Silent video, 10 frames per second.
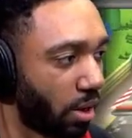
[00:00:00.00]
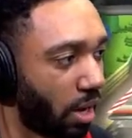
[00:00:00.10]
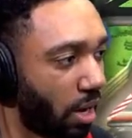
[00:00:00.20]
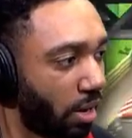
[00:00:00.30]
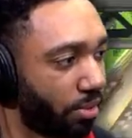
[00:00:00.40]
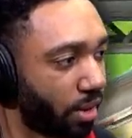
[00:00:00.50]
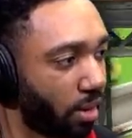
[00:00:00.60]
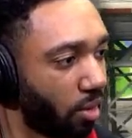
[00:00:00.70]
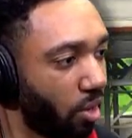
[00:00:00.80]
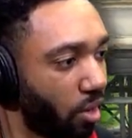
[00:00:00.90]
I think
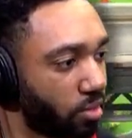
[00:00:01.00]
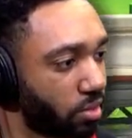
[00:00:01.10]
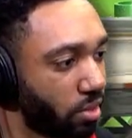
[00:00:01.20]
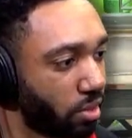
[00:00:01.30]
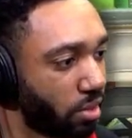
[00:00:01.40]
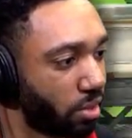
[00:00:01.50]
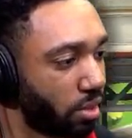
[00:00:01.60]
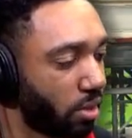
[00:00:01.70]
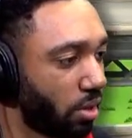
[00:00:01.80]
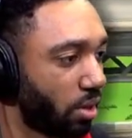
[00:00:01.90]
I lost.
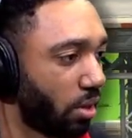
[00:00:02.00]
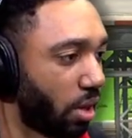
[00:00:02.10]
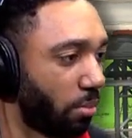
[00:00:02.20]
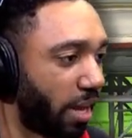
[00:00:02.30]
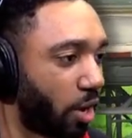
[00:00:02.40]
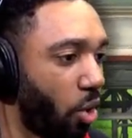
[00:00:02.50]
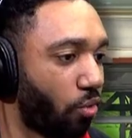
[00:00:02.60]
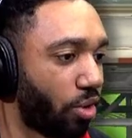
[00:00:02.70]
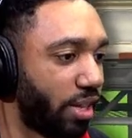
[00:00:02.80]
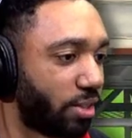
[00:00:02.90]
I'm like
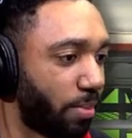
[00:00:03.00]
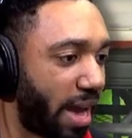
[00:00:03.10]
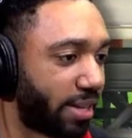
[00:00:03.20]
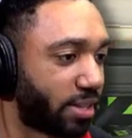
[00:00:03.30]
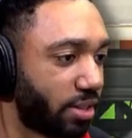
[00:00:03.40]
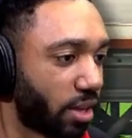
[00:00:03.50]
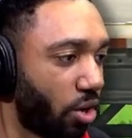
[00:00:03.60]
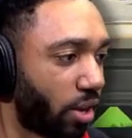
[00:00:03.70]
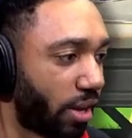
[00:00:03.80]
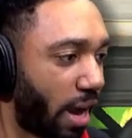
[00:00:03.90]
over this match because
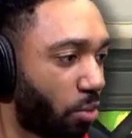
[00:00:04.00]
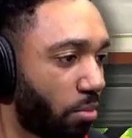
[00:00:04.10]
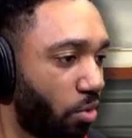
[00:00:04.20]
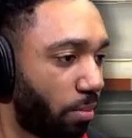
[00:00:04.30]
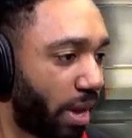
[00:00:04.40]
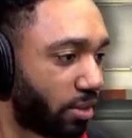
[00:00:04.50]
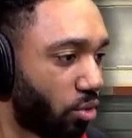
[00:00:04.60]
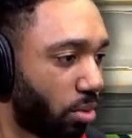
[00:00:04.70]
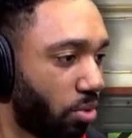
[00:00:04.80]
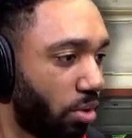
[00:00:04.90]
okay, now we're moving back to
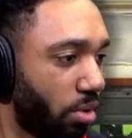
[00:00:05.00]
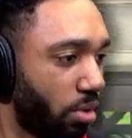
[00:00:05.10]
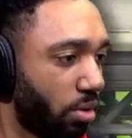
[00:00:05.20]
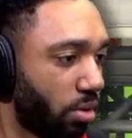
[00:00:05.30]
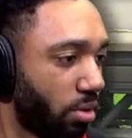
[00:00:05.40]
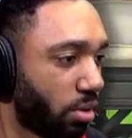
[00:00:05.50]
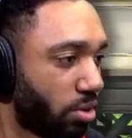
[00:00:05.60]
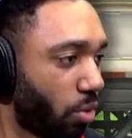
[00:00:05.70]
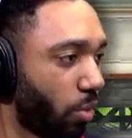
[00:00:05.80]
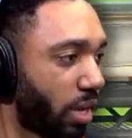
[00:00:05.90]
normal
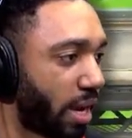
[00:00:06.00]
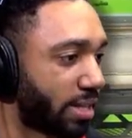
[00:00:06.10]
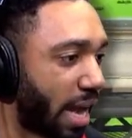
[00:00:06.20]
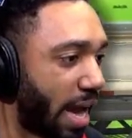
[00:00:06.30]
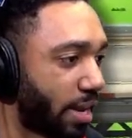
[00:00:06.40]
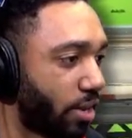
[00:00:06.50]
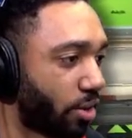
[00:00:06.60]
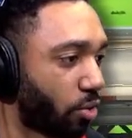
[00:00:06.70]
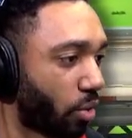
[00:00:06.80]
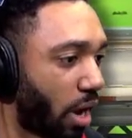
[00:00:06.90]
your weak ass out of
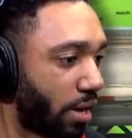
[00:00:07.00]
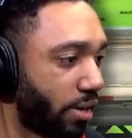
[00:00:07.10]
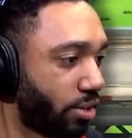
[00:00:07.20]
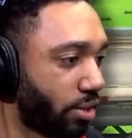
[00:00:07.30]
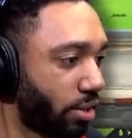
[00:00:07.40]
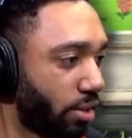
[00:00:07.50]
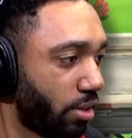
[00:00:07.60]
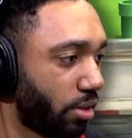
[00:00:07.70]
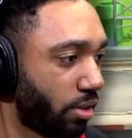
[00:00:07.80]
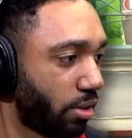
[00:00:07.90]
here, Greninja.
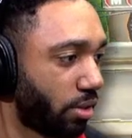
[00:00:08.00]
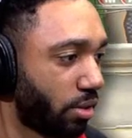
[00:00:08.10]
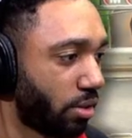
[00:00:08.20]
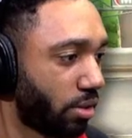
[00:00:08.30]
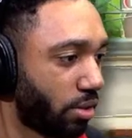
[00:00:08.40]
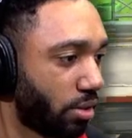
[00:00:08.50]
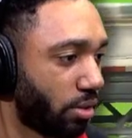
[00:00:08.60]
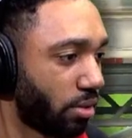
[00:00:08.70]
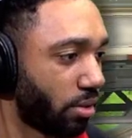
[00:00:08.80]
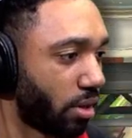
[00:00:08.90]

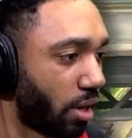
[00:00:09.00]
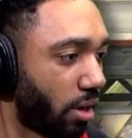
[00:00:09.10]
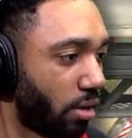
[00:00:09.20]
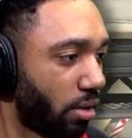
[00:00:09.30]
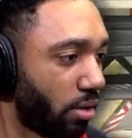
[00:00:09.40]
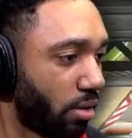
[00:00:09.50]
Nah.